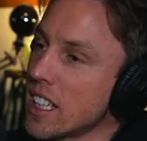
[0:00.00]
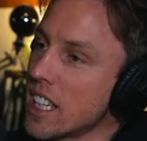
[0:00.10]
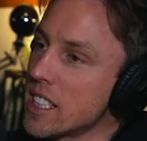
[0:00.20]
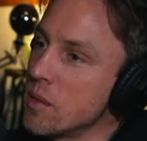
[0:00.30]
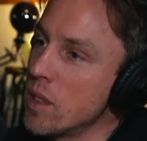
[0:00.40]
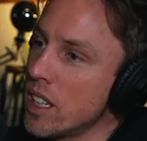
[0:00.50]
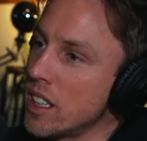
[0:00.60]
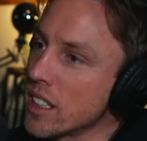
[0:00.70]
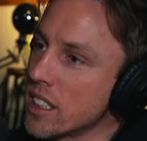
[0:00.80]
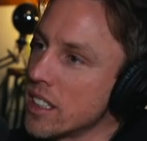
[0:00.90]
could actually
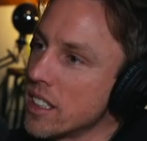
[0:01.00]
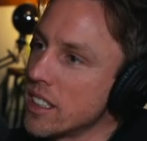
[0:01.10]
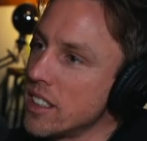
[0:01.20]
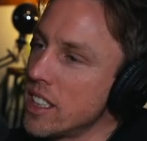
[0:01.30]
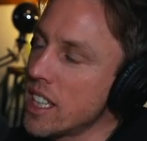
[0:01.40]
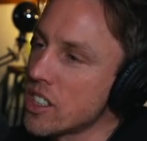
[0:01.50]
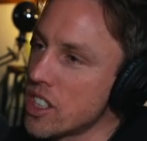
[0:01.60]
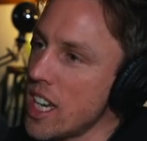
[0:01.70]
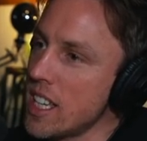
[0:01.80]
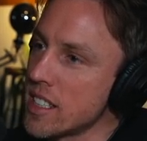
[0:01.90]
work. Mm. You get
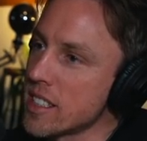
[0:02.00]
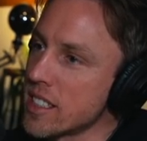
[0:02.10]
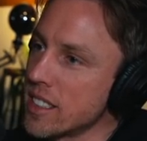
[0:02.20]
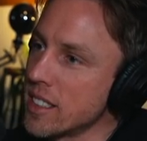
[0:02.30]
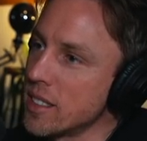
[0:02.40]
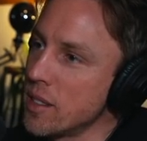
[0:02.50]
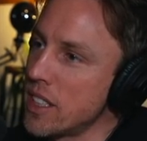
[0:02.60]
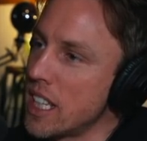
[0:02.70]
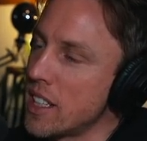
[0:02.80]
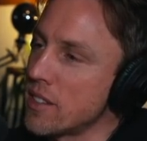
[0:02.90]
shares with
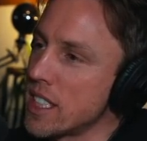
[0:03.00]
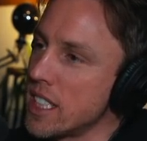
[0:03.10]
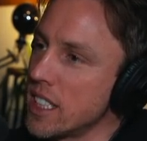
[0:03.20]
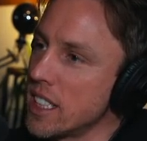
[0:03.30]
an NFT.